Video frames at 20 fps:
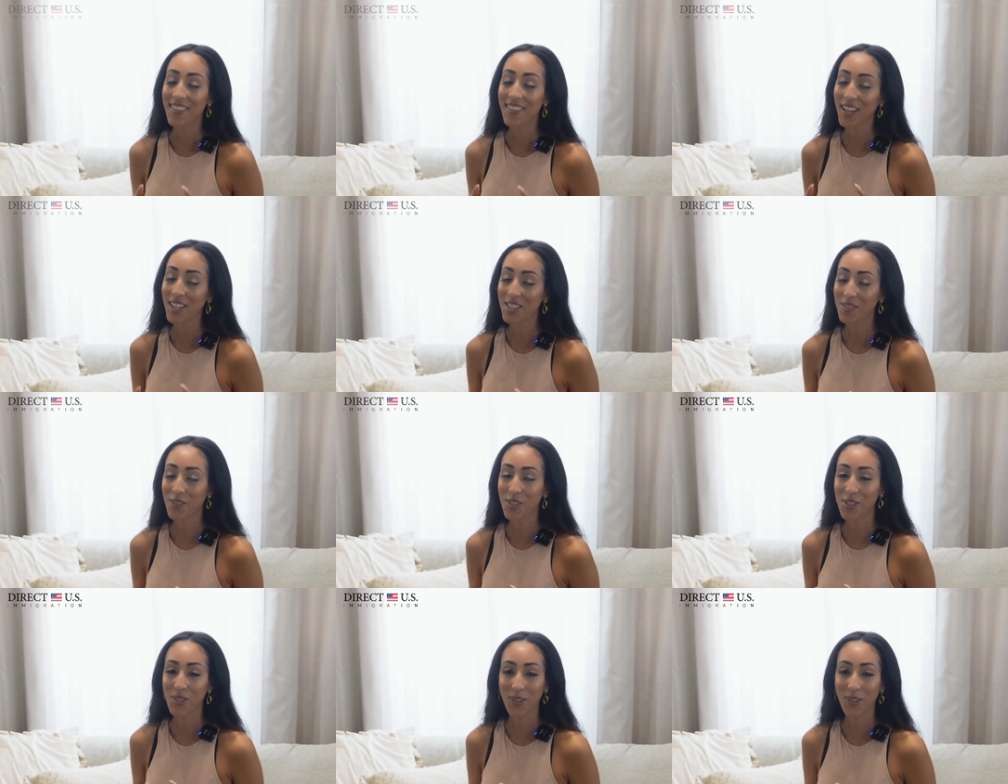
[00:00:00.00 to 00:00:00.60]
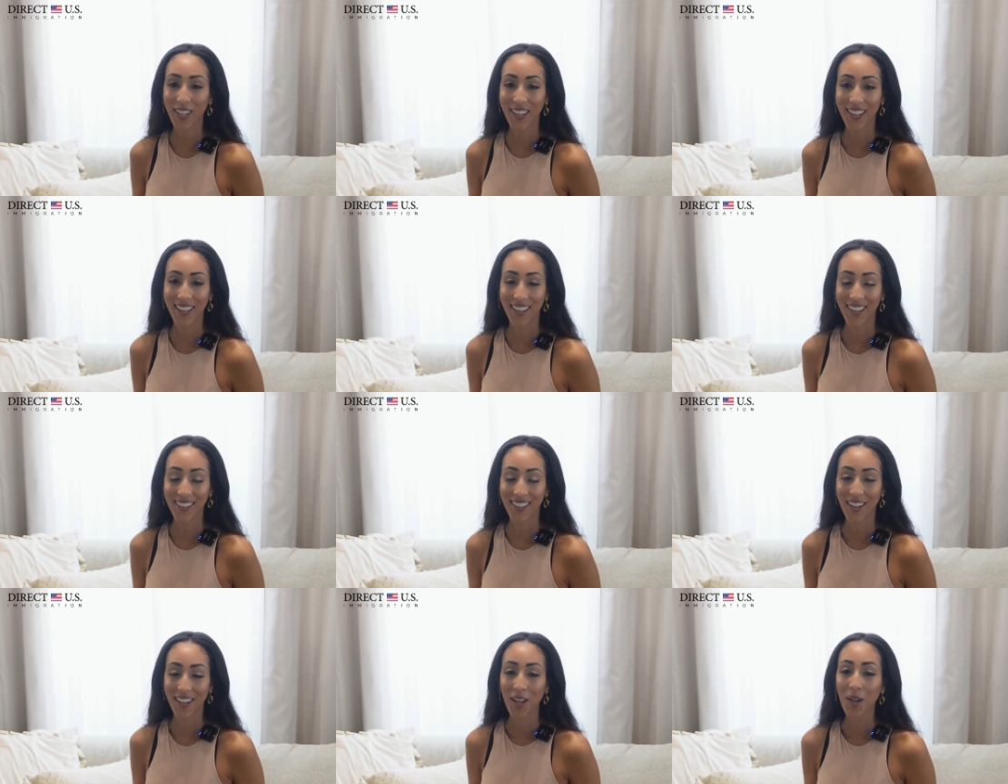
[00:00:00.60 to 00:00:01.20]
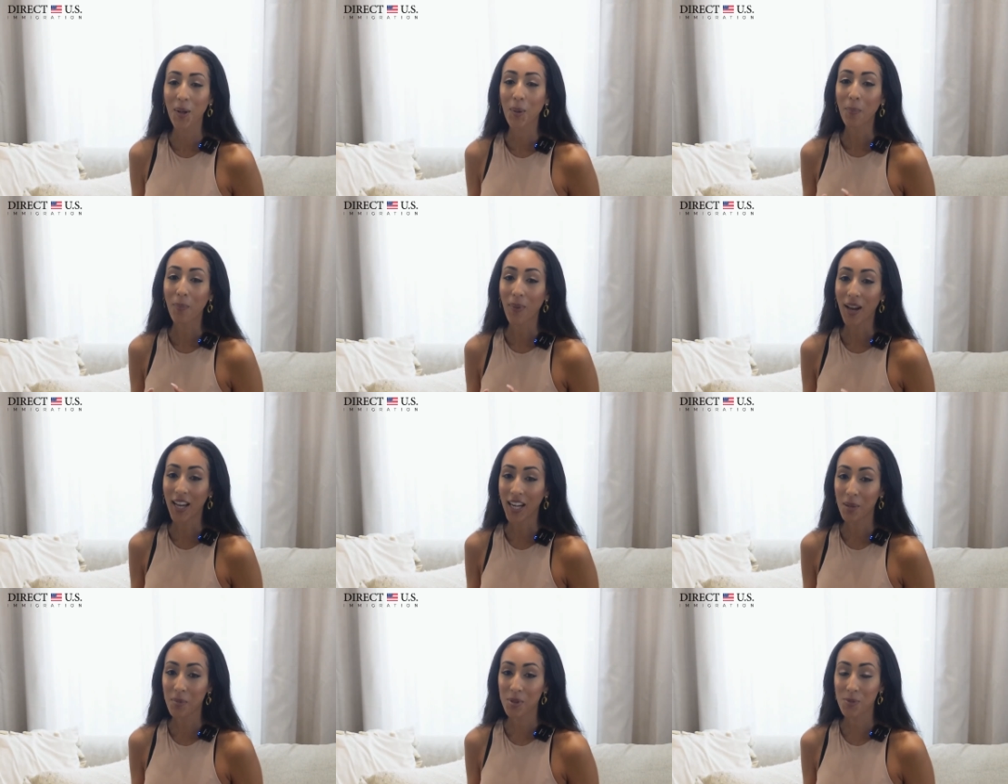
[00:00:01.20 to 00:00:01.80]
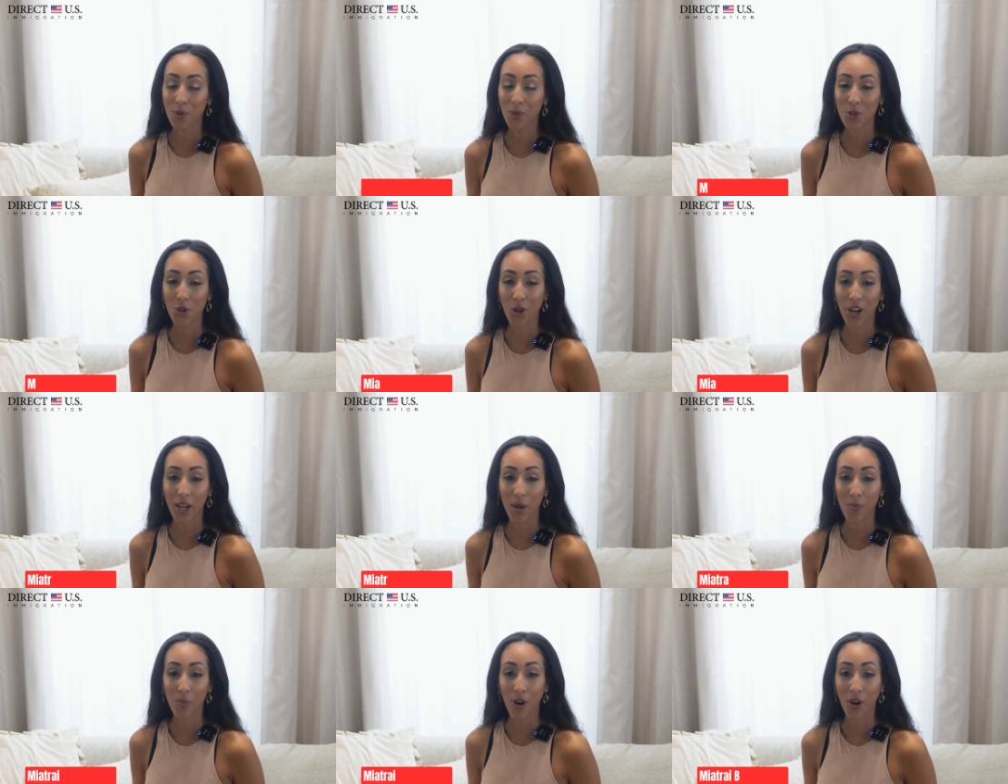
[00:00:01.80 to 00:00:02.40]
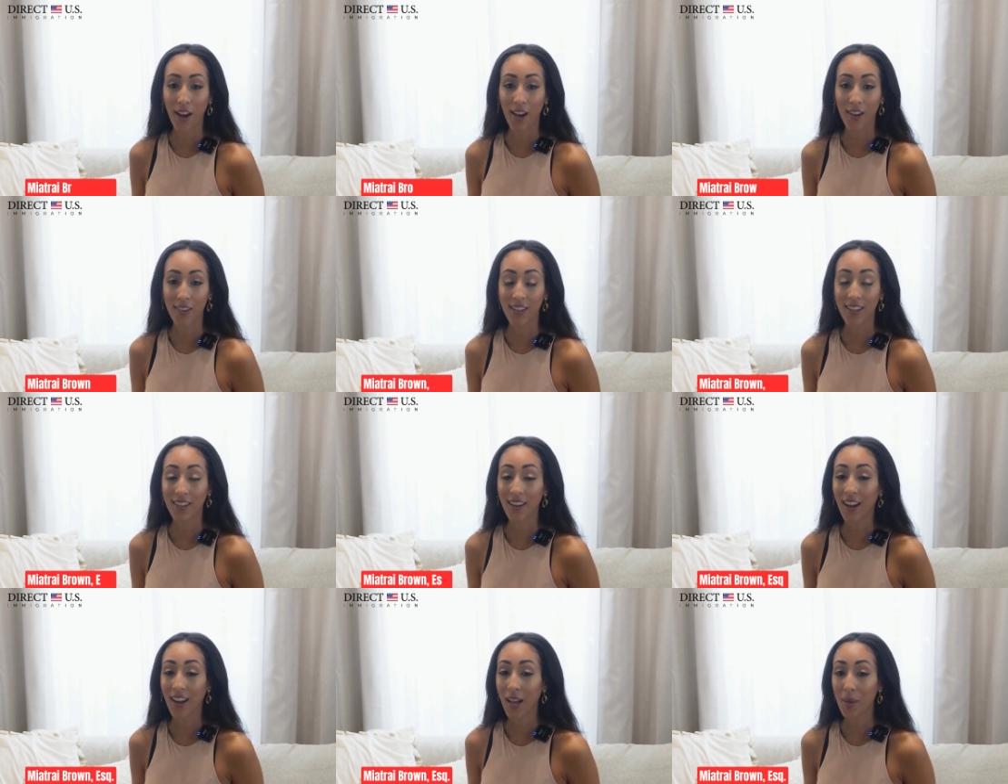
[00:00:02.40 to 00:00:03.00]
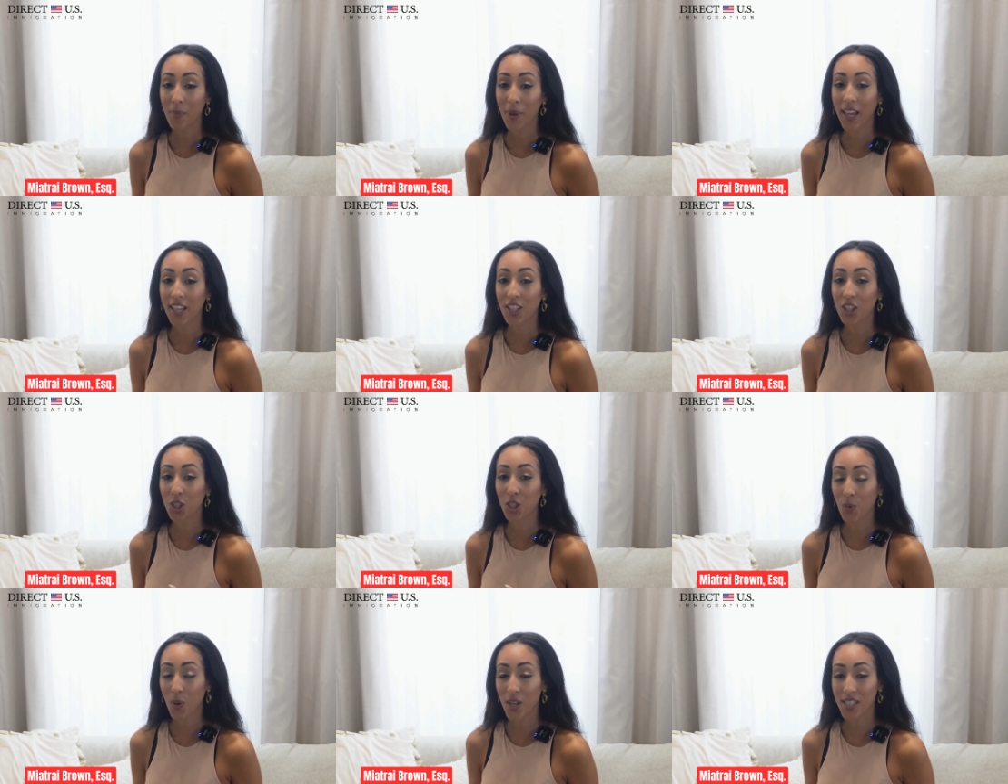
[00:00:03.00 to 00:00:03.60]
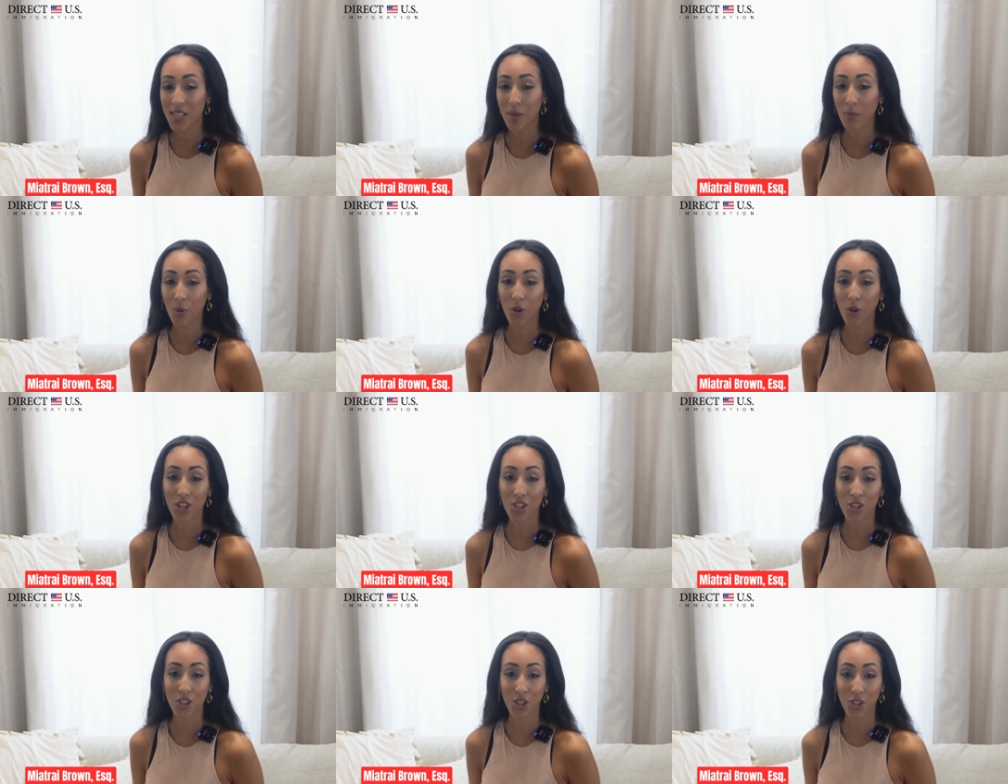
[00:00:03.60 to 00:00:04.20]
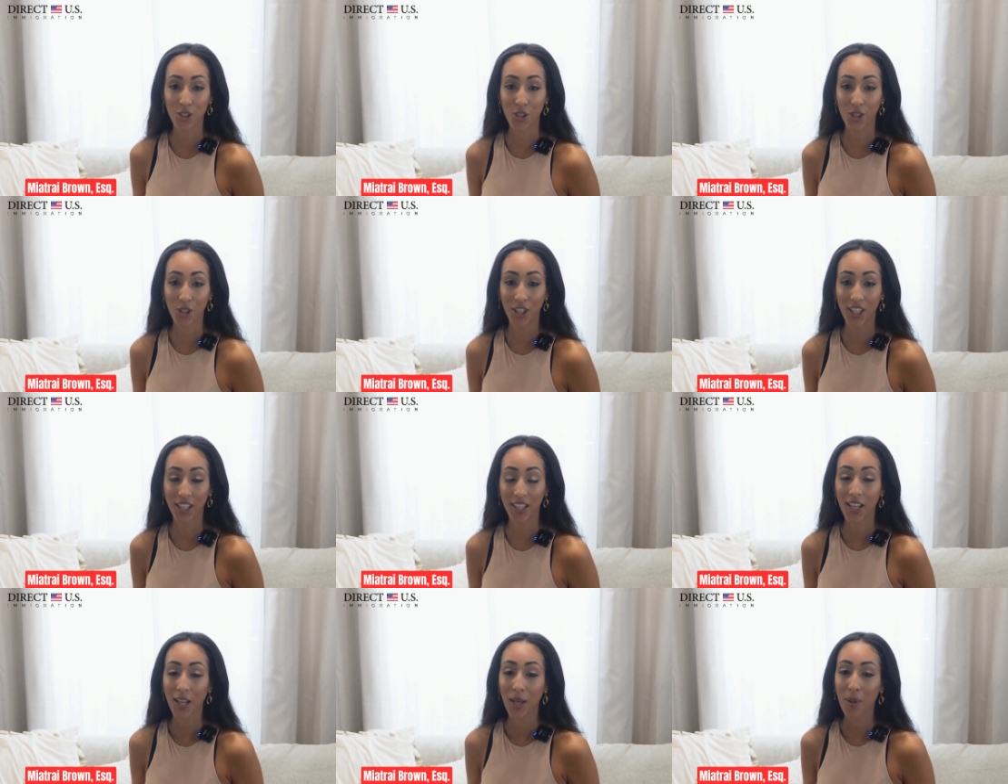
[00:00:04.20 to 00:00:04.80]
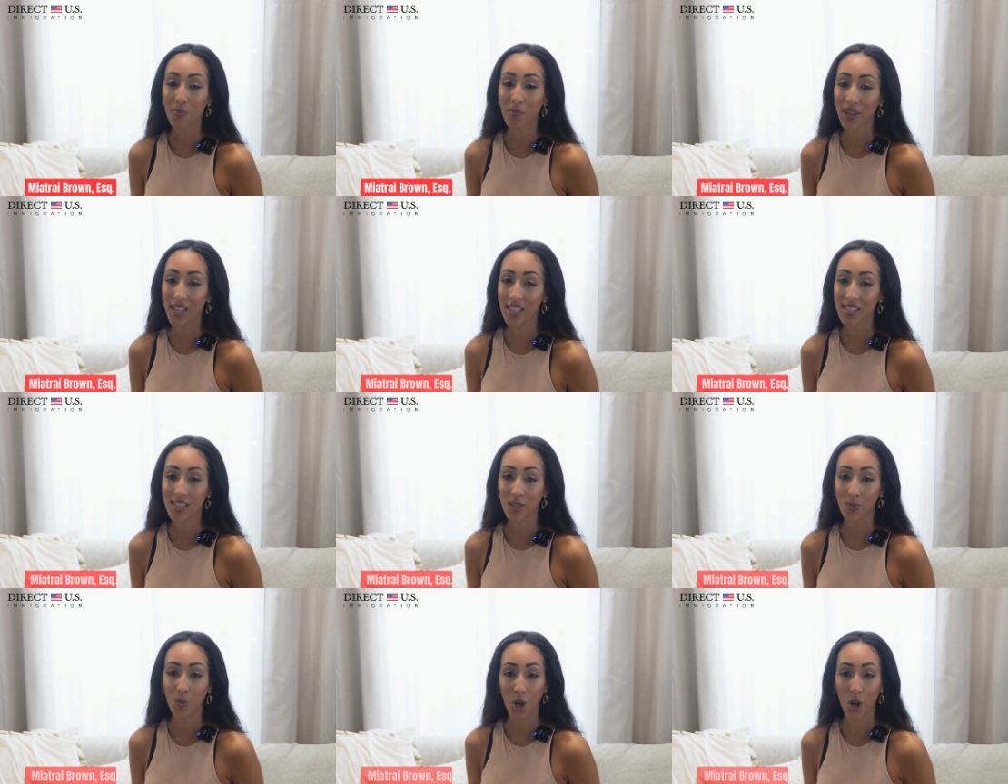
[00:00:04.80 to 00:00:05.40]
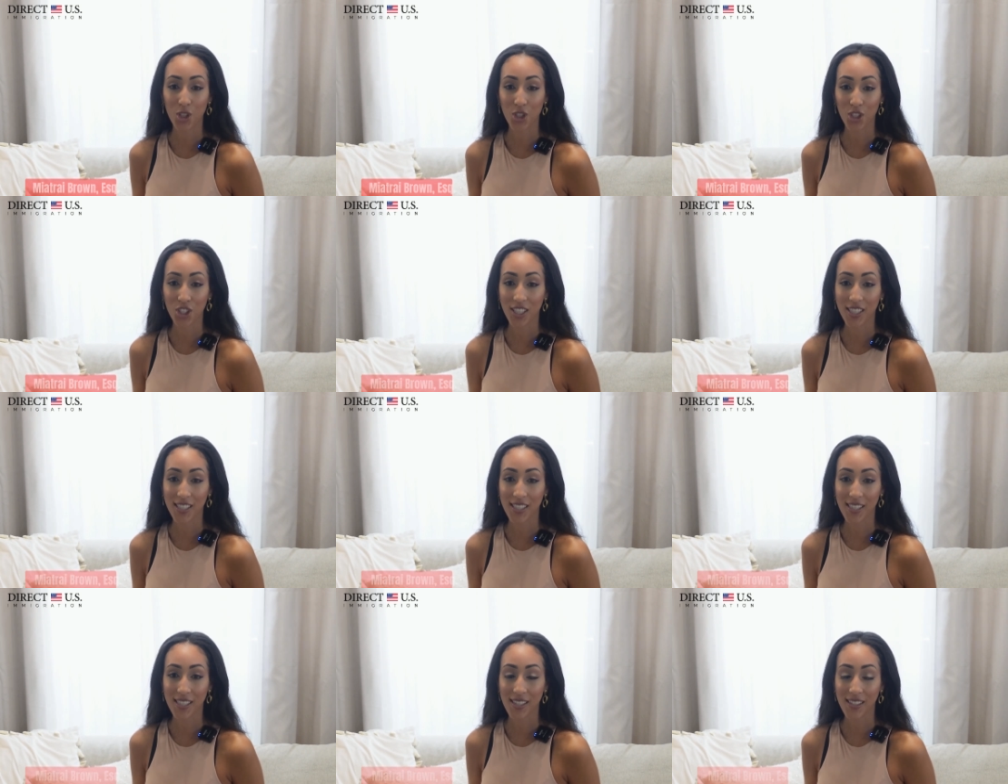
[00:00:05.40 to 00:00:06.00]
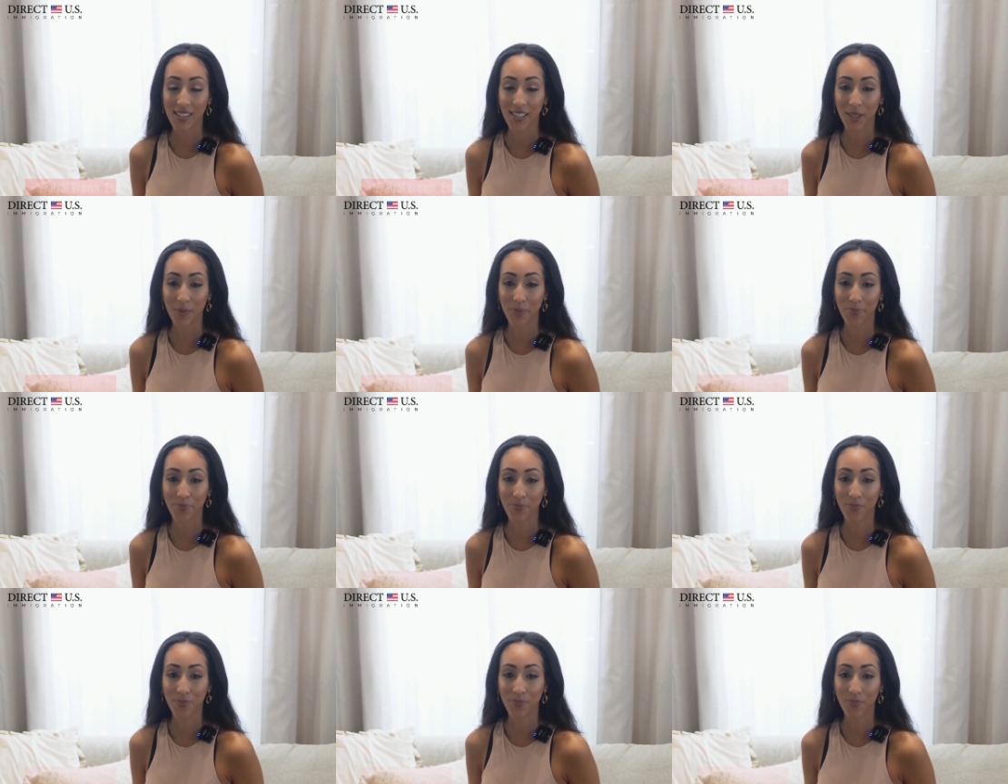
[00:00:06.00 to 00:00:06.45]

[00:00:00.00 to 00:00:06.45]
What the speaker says: Thanks for tuning in. My name is Miatrai Brown, and I'm a U.S. immigration attorney based in Washington, D.C.